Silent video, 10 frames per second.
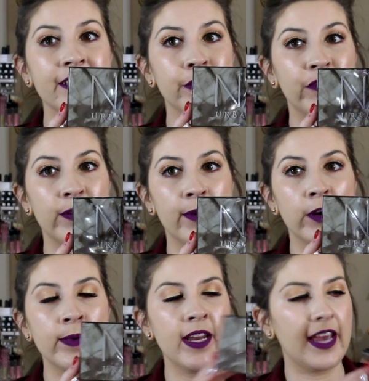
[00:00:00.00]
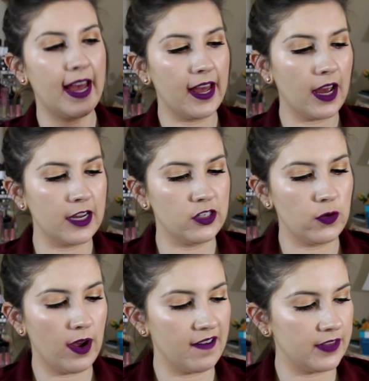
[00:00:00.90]
and so from Urban Decay, I
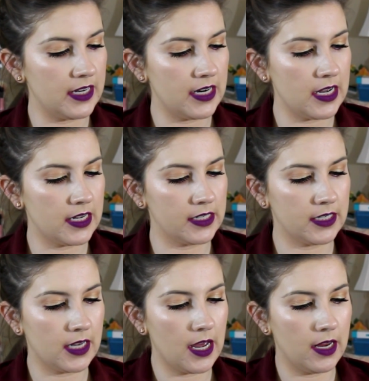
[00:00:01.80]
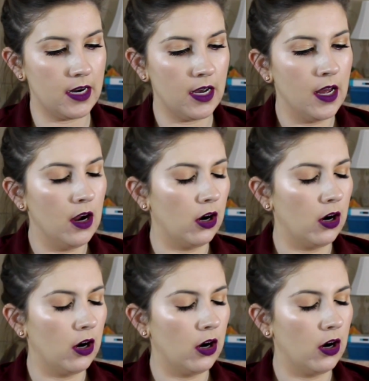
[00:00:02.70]
do have the Naked Skin,